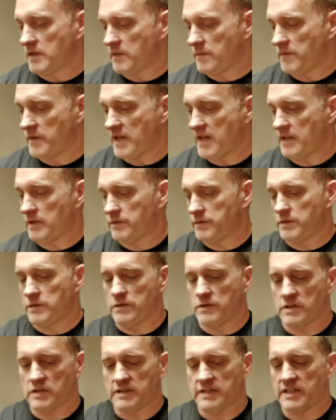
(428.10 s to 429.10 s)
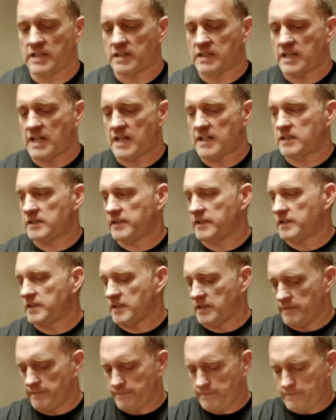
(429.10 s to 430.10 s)
And that'll usually get that cleaned
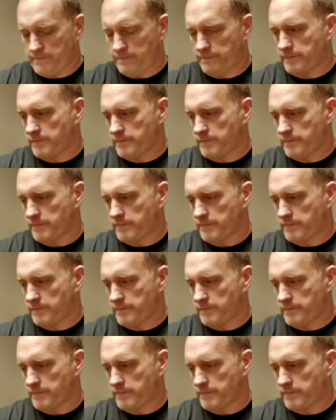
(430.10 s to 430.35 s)
up.